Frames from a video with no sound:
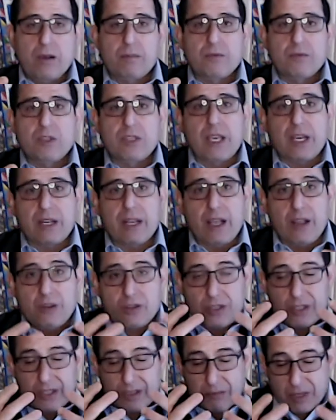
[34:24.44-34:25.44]

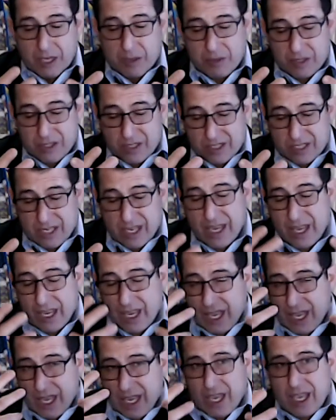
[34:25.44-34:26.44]
technology and be able to say,
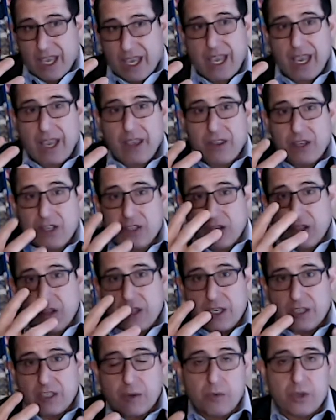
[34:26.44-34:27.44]
hey, these are the
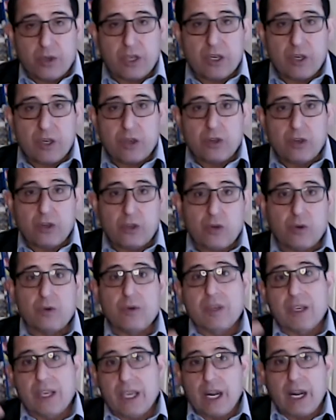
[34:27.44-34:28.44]
things I'm looking to do.
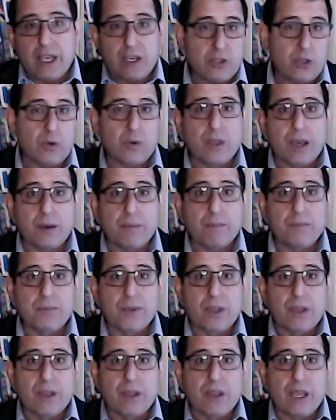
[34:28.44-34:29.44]
Can I do them?
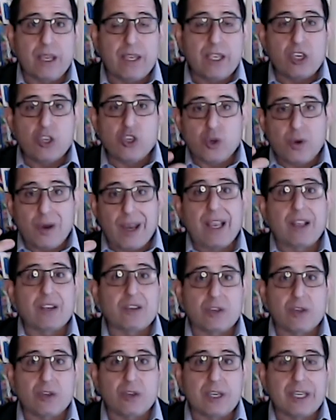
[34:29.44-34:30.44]
And get your
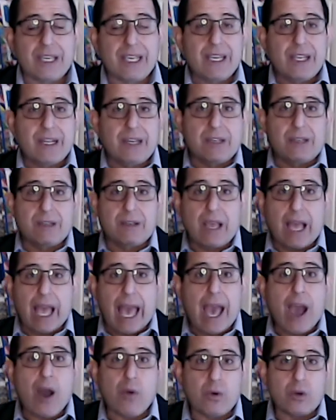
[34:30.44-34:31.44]
answer in
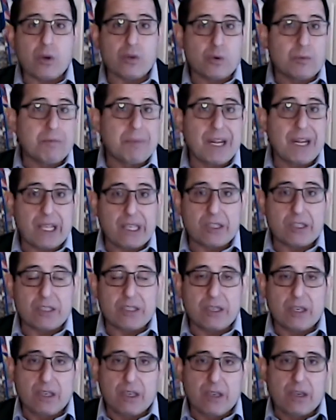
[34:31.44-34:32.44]
hours or
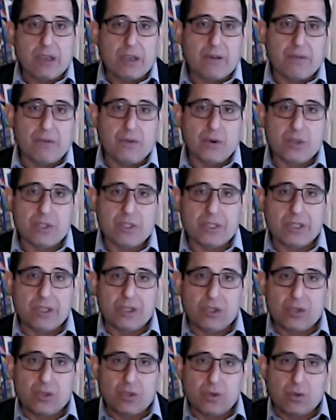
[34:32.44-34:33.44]
minutes
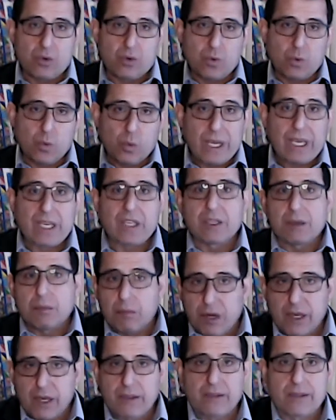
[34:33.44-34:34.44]
versus weeks and
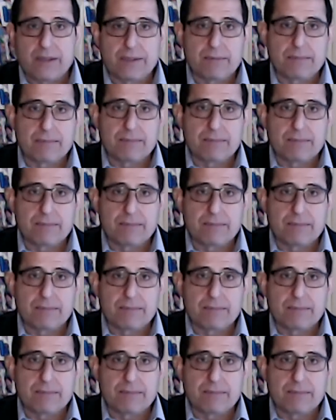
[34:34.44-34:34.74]
months.